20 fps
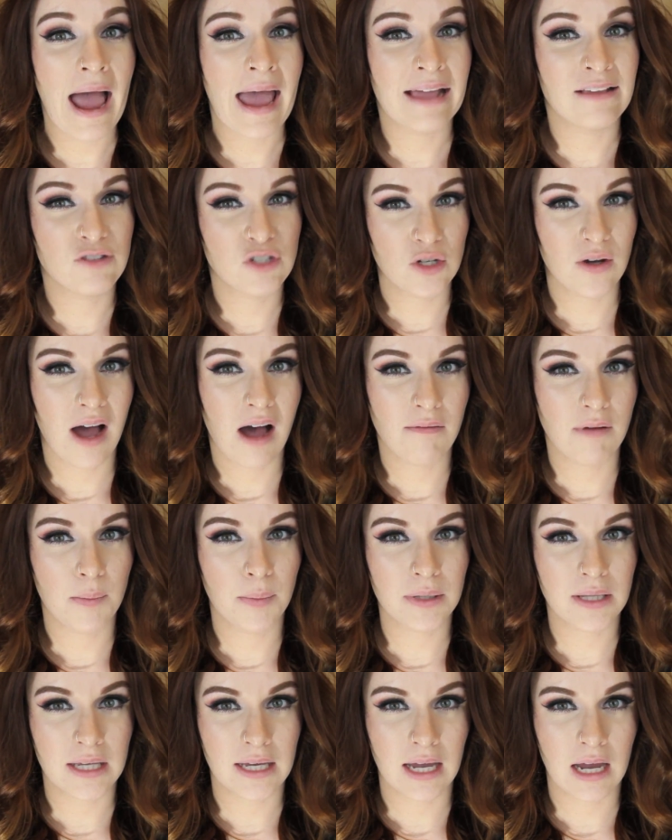I do have a
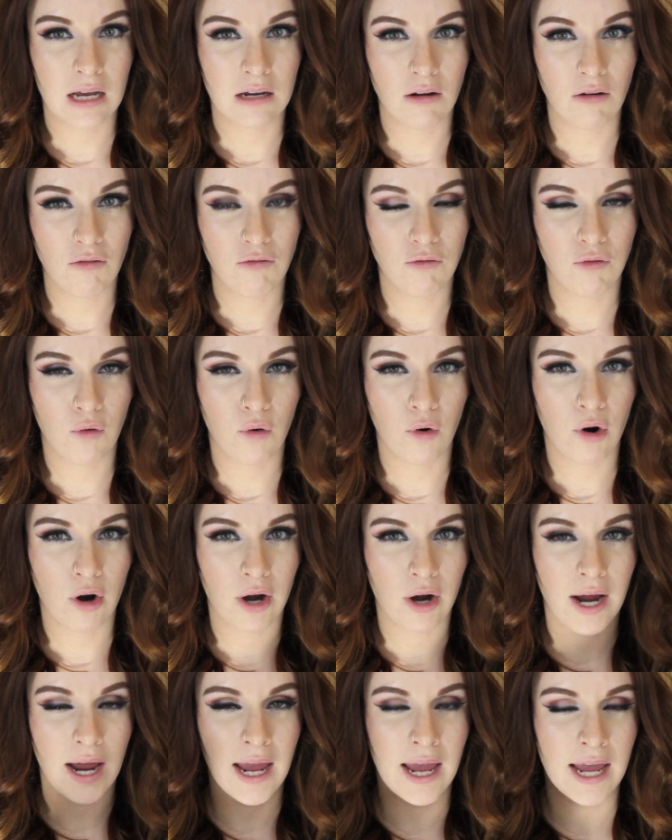plan
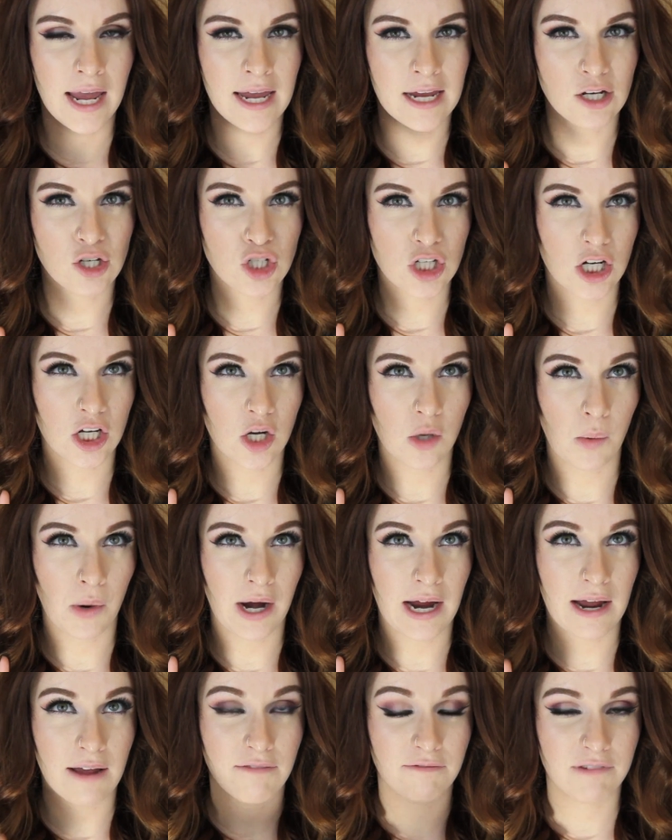for a
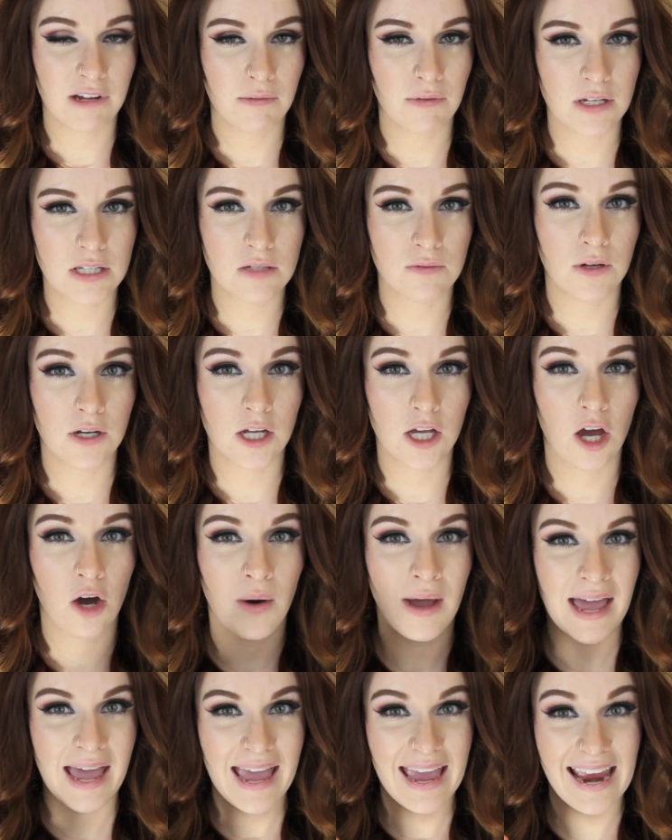January favorites
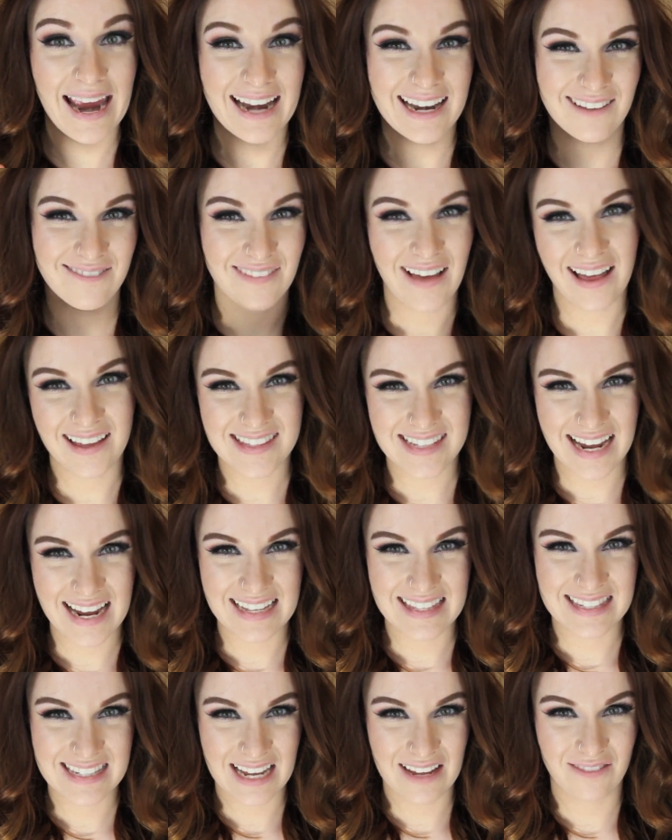video and a
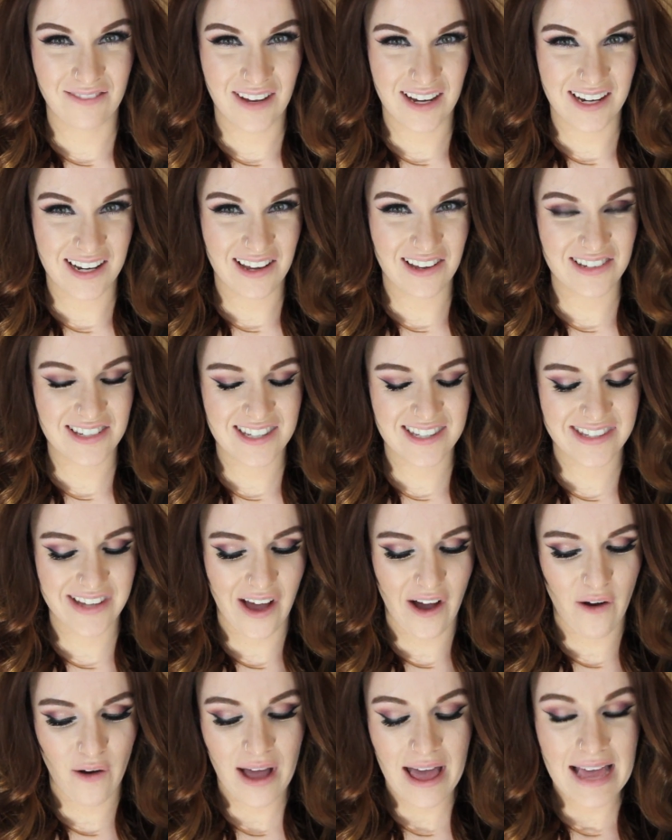Valentine's Day video.
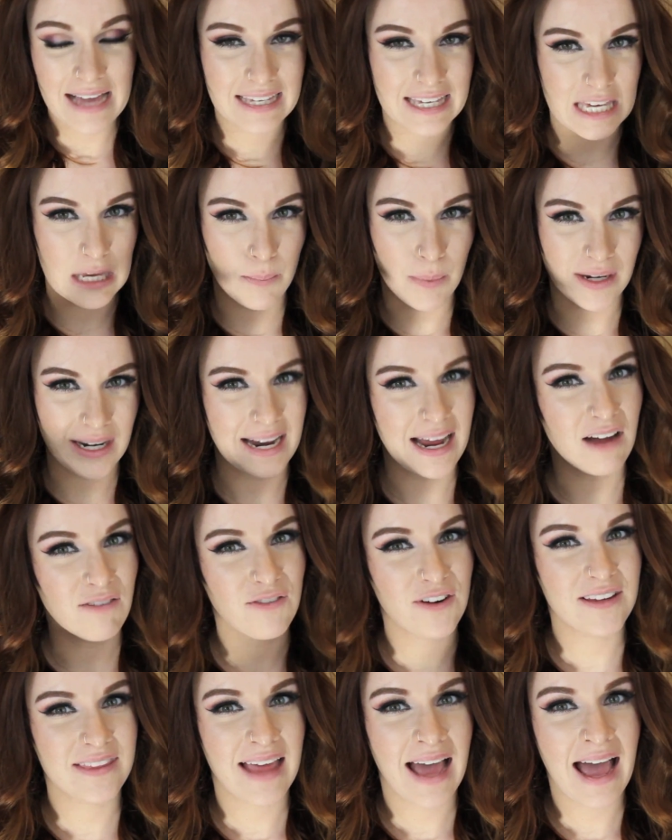So keep an eye
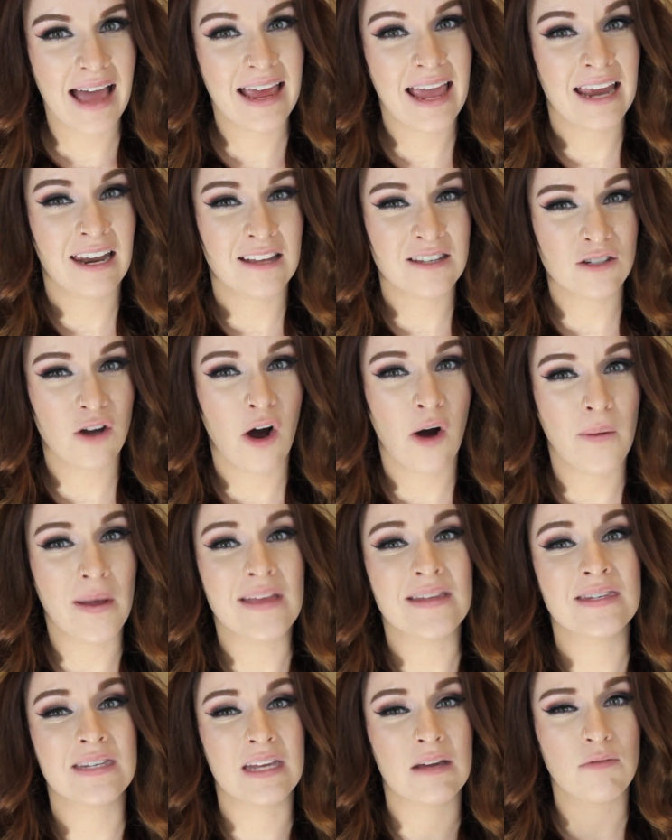out for that. And as
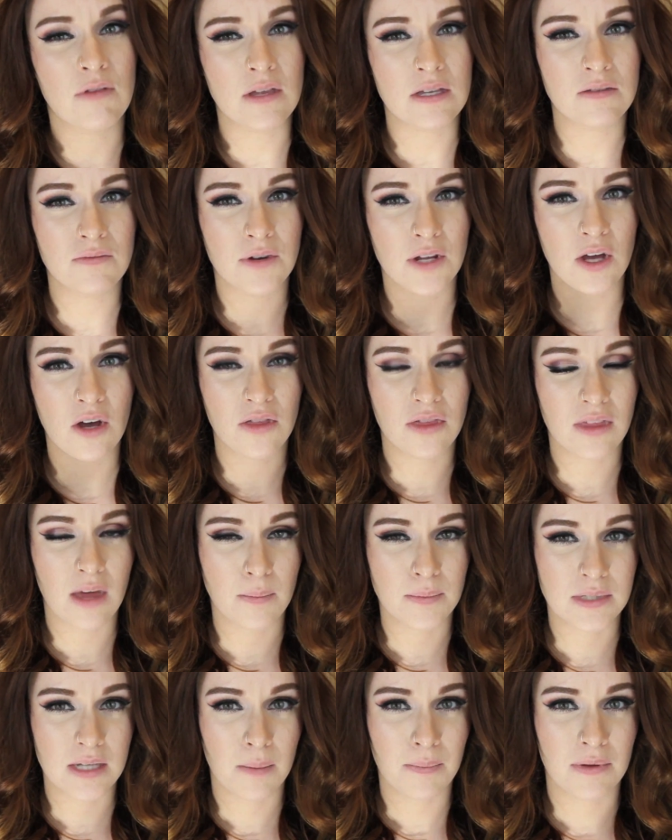always, give this video a
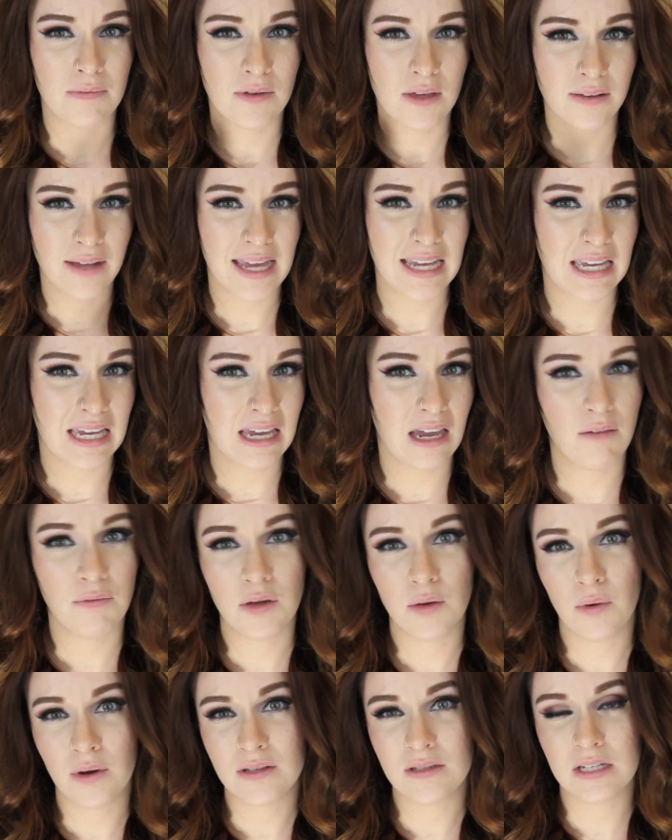thumbs up if you like it,
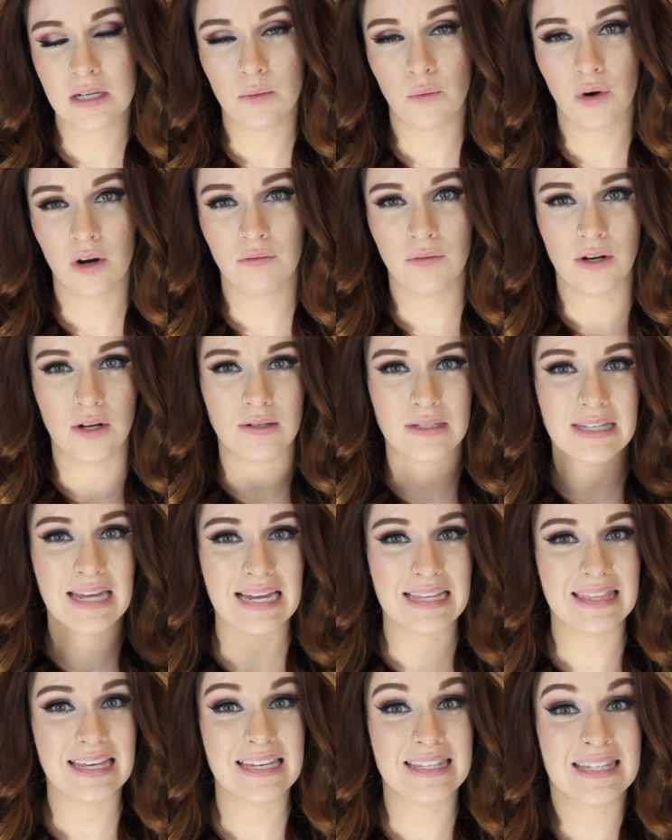if you want to see more videos
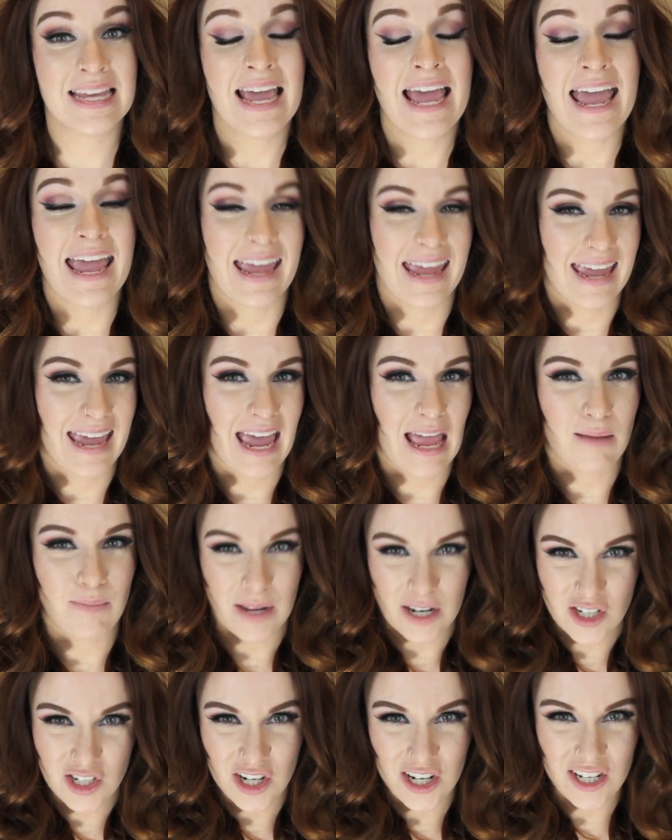like this, and
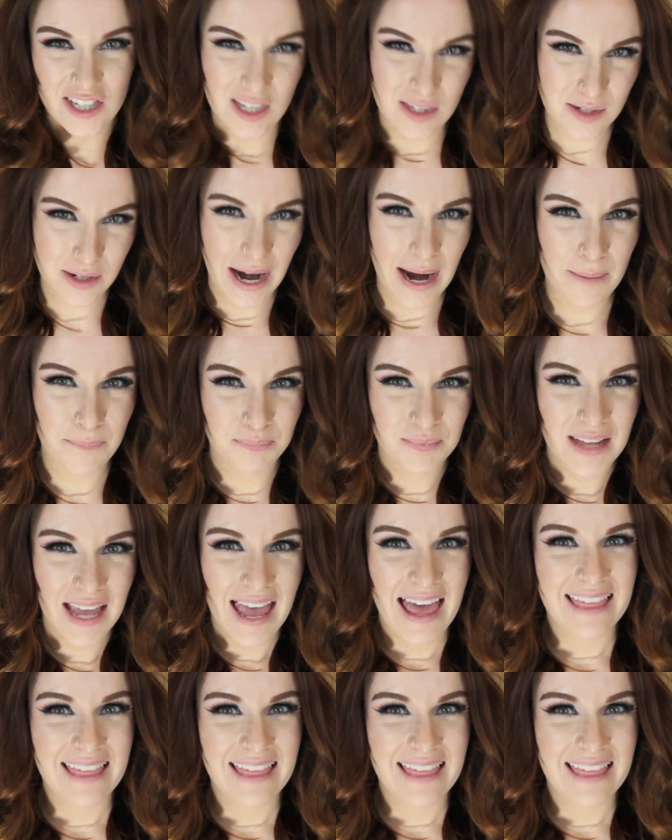make sure you subscribe.